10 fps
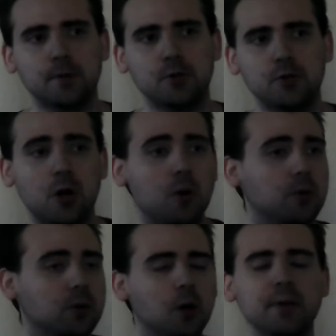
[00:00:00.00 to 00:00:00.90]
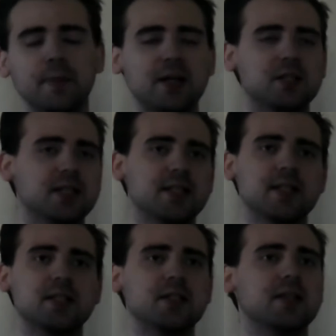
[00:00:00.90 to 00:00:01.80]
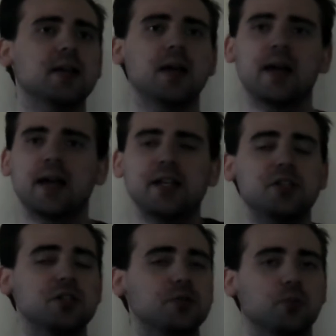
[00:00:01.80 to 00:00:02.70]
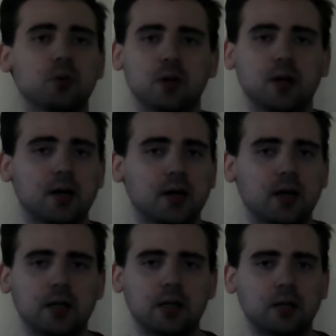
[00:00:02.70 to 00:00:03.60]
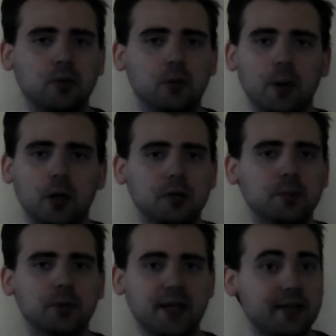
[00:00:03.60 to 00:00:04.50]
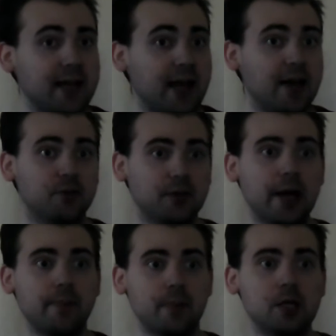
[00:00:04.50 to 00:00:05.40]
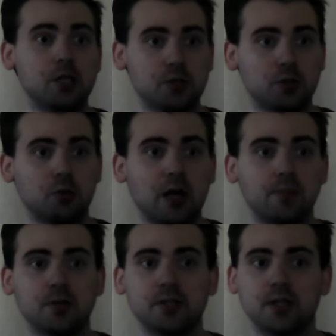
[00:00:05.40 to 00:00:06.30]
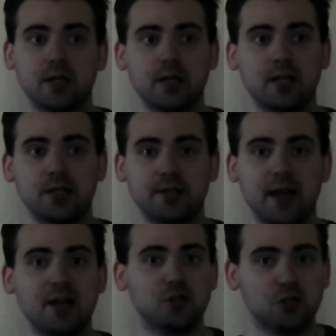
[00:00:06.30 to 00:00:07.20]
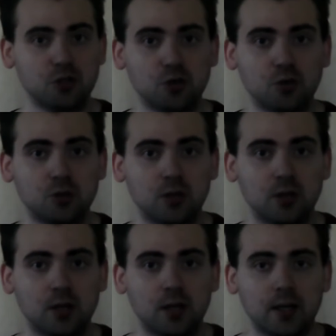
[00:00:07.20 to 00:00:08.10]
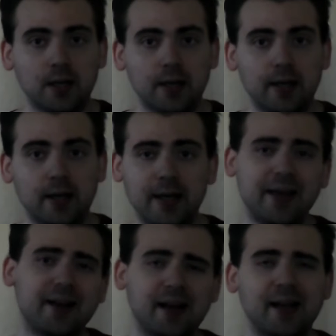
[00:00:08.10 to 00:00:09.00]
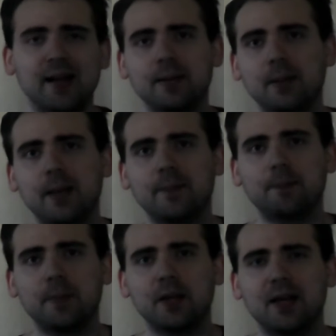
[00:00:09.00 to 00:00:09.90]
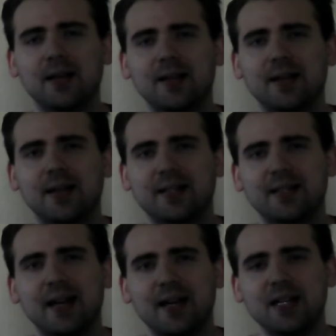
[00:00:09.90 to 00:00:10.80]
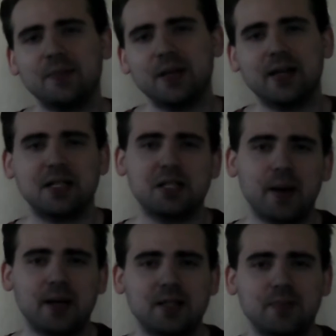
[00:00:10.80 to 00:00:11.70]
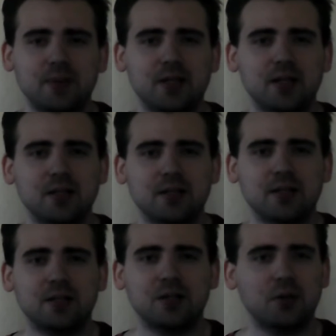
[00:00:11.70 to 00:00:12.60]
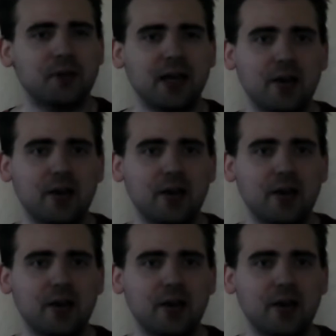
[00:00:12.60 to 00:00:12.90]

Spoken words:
So going back to the Disney, it's just remarkable that they have that many subscribers that soon, and it's kind of be expected because they